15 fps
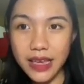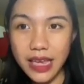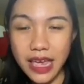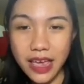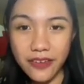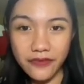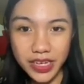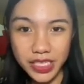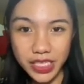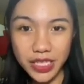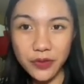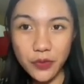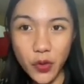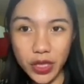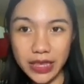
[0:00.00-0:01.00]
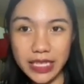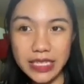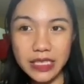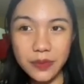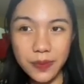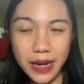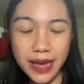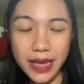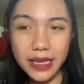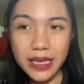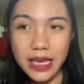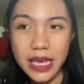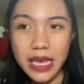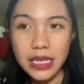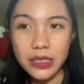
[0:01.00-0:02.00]
efficient water supply
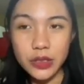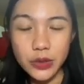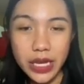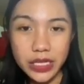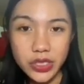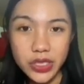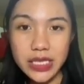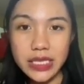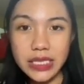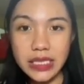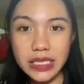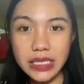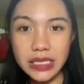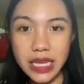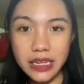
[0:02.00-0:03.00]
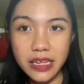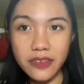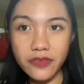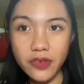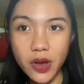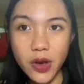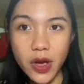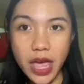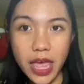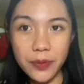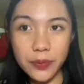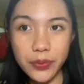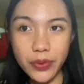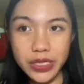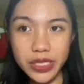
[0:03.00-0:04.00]
to ensure steady flow and
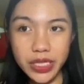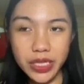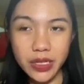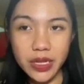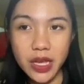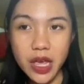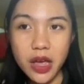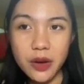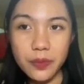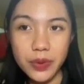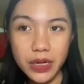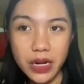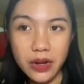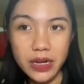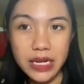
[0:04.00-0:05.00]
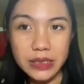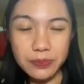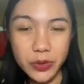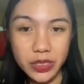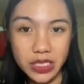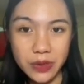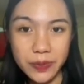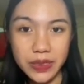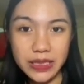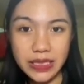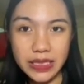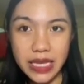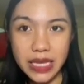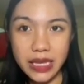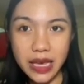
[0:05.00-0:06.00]
pressure. Bernoulli's principles
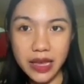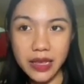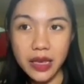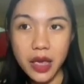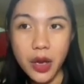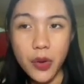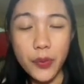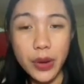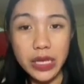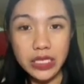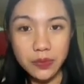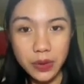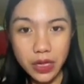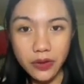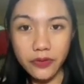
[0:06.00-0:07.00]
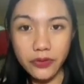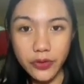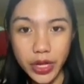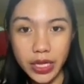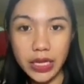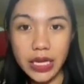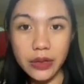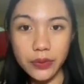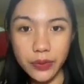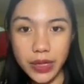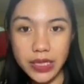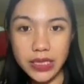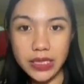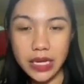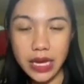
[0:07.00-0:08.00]
state that when speed of fluid
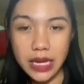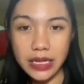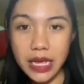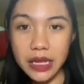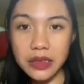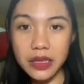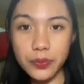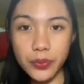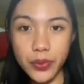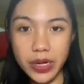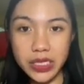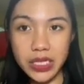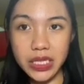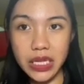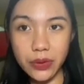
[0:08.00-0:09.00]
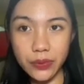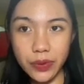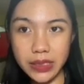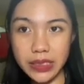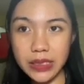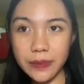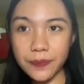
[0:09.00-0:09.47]
increase, then the pressure decrease.